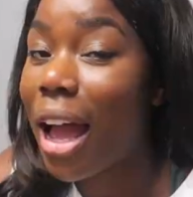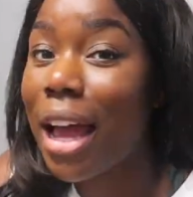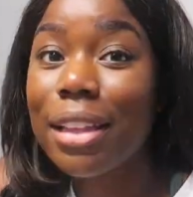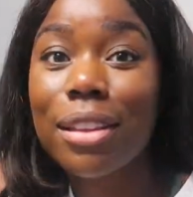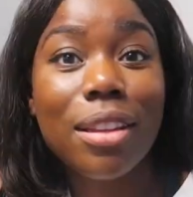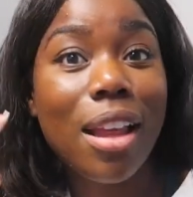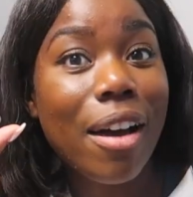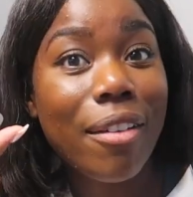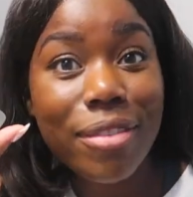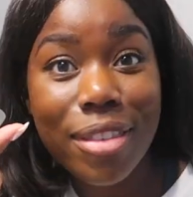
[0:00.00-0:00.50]
I
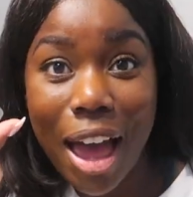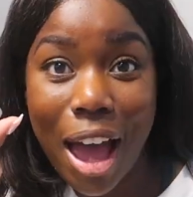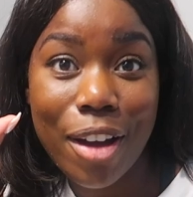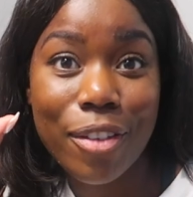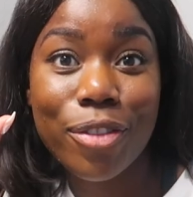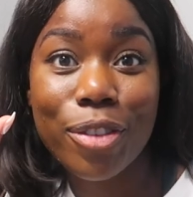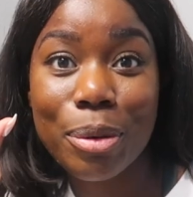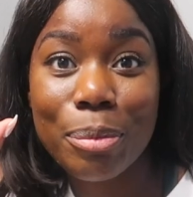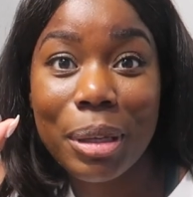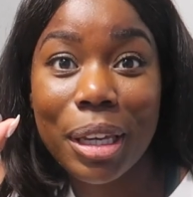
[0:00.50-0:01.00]
love
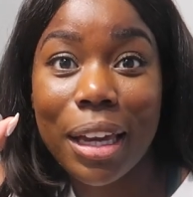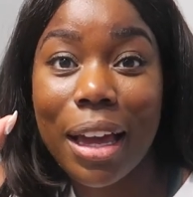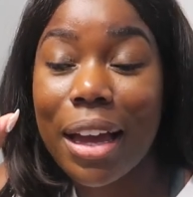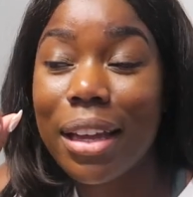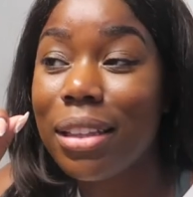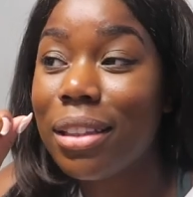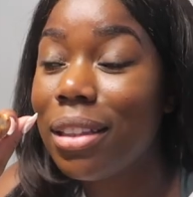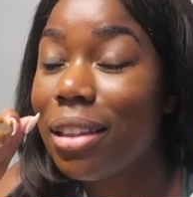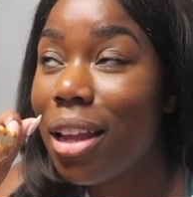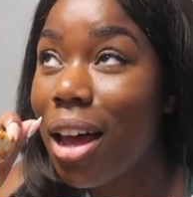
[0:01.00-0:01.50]
that for me. I
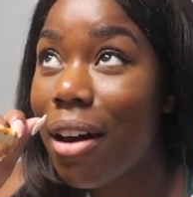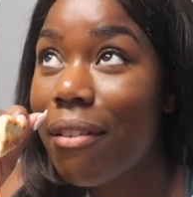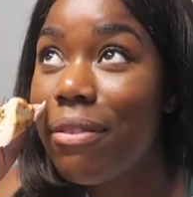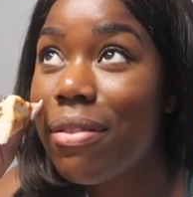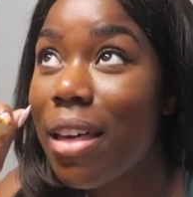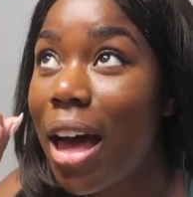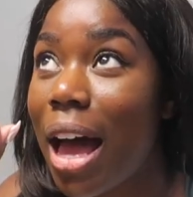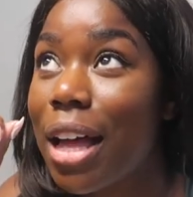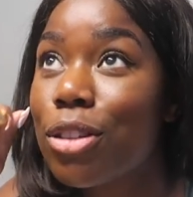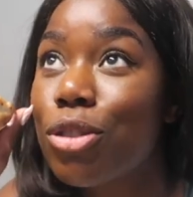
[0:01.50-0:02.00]

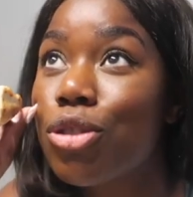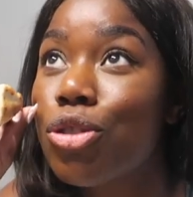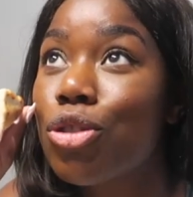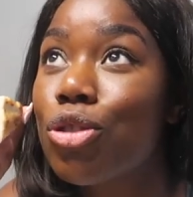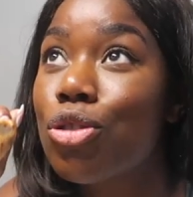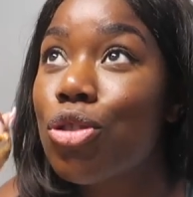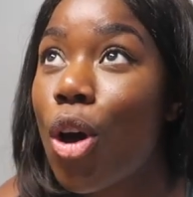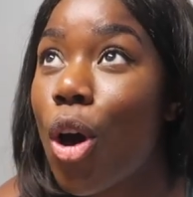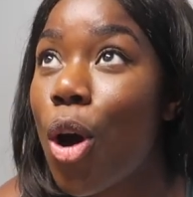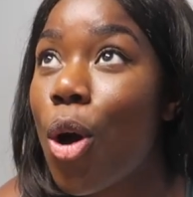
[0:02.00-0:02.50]
love that
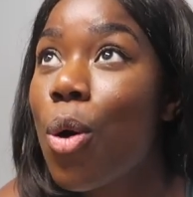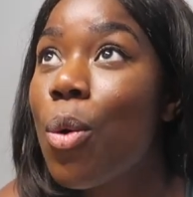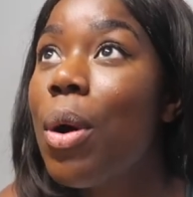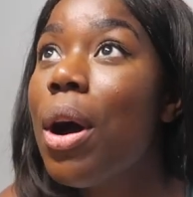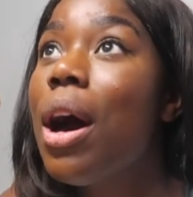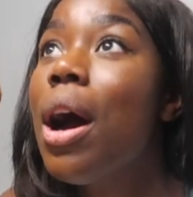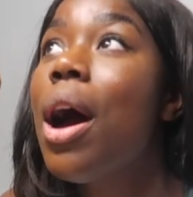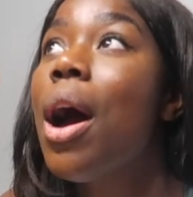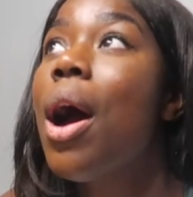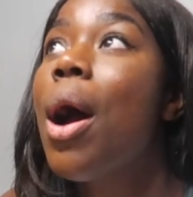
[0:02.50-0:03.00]

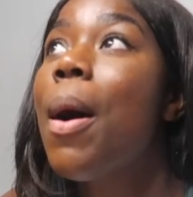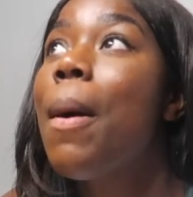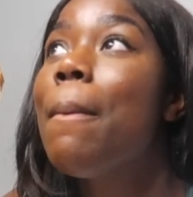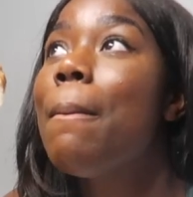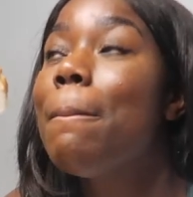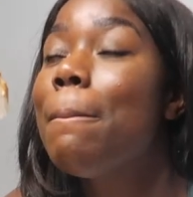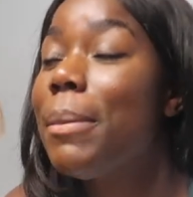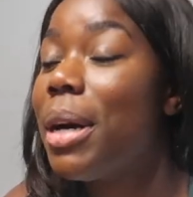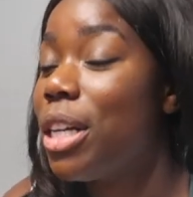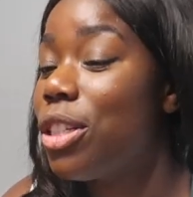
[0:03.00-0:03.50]
so
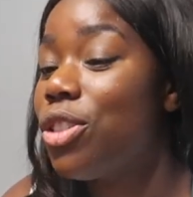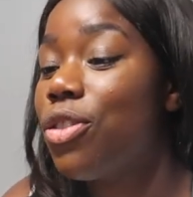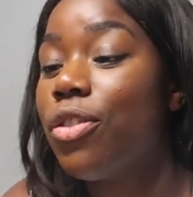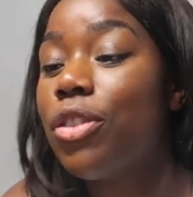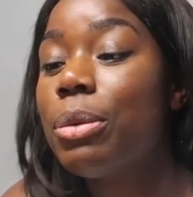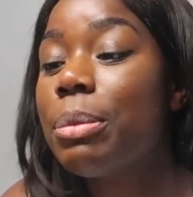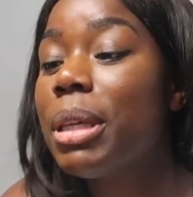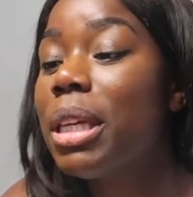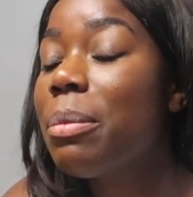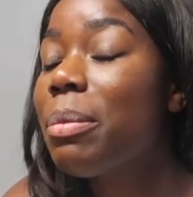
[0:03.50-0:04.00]
much
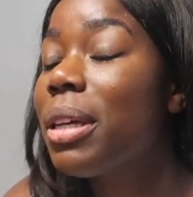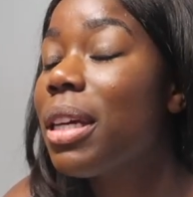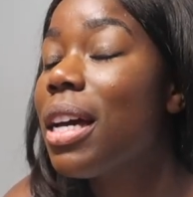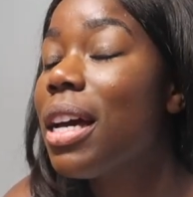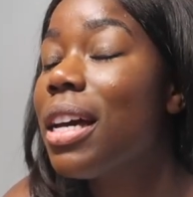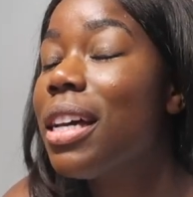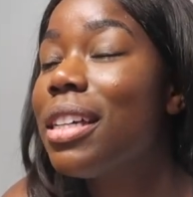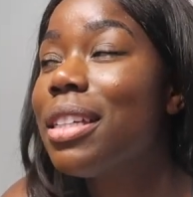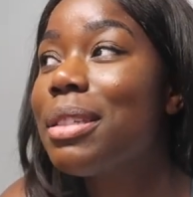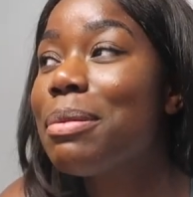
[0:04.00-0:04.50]
for me
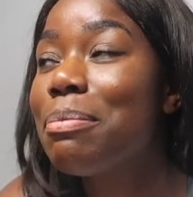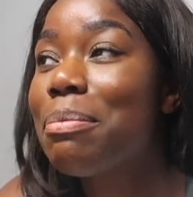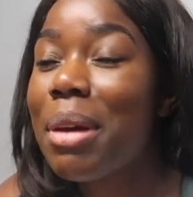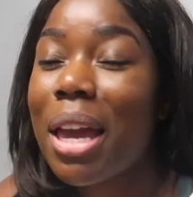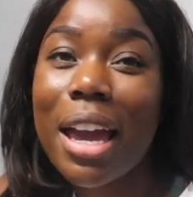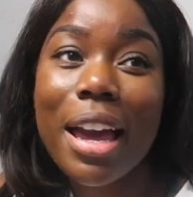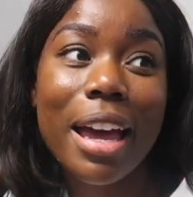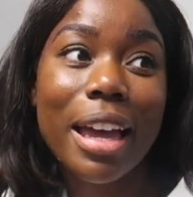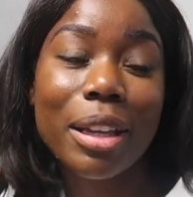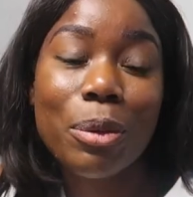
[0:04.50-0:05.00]
because
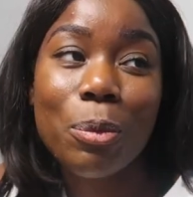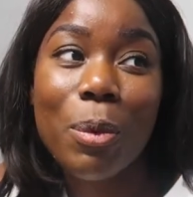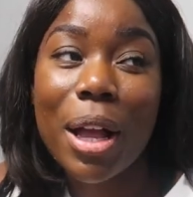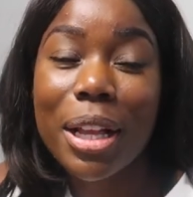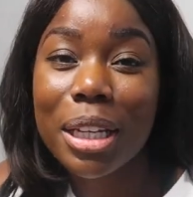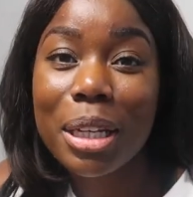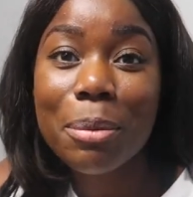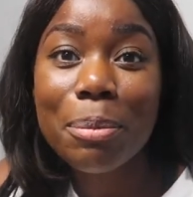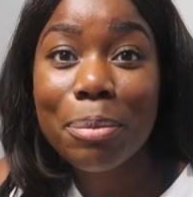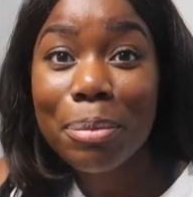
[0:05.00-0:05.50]
man,
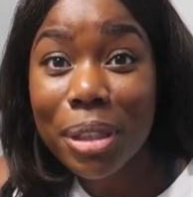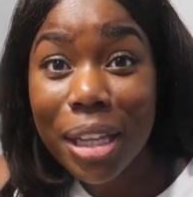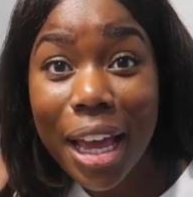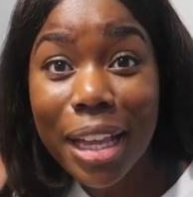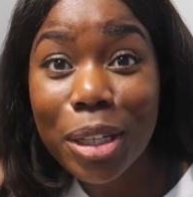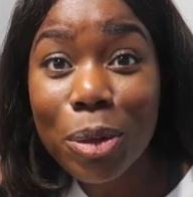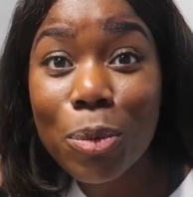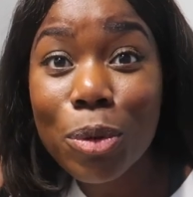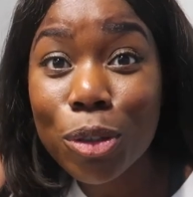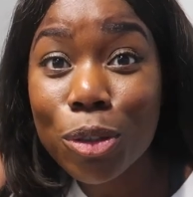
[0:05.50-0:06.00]
wedding
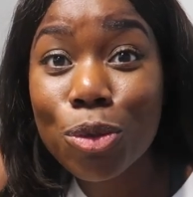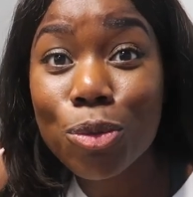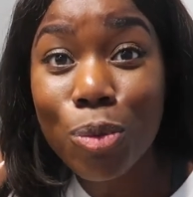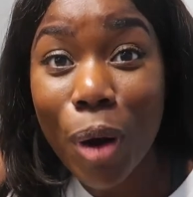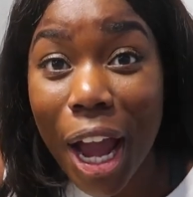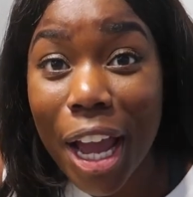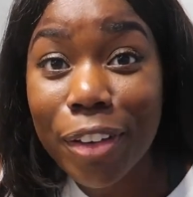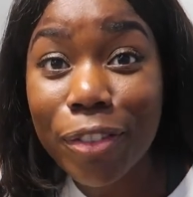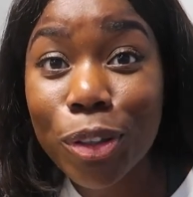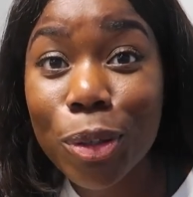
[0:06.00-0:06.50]
planning will
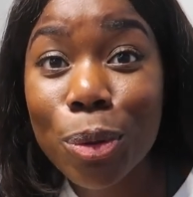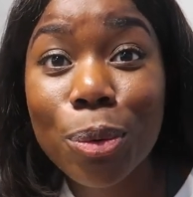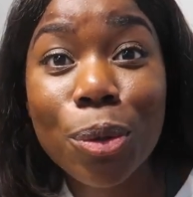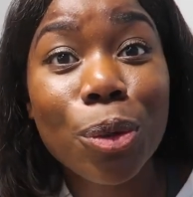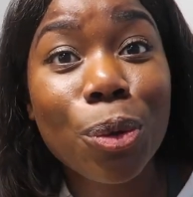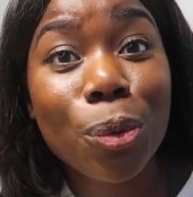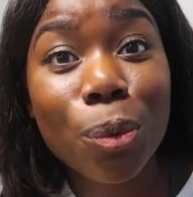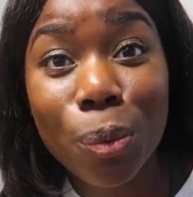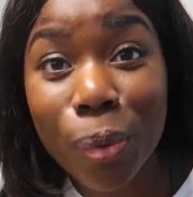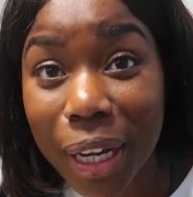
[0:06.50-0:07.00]
drive you
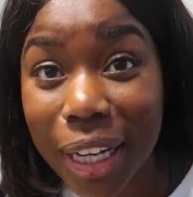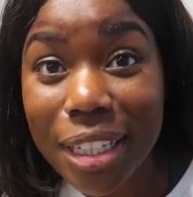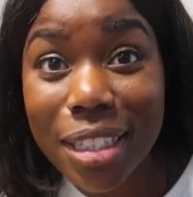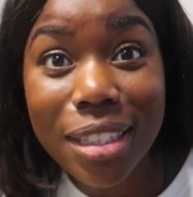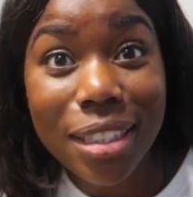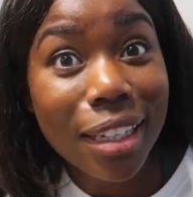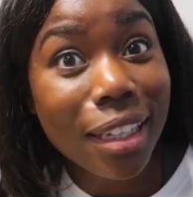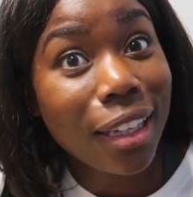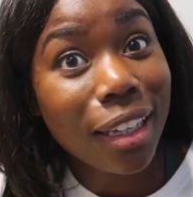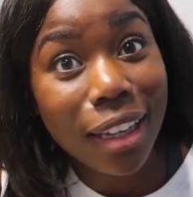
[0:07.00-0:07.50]

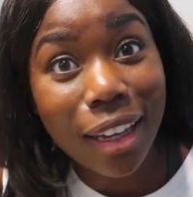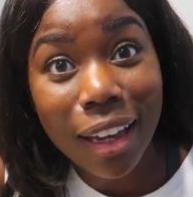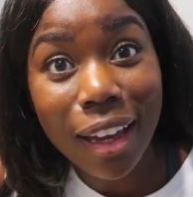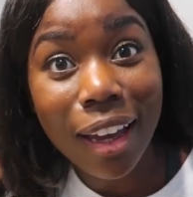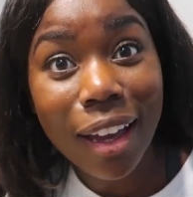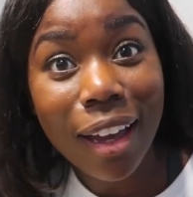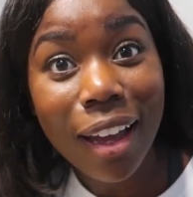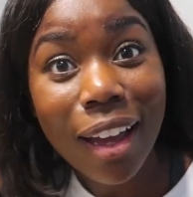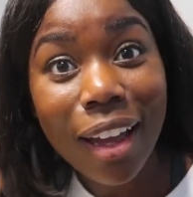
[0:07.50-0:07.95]
crazy.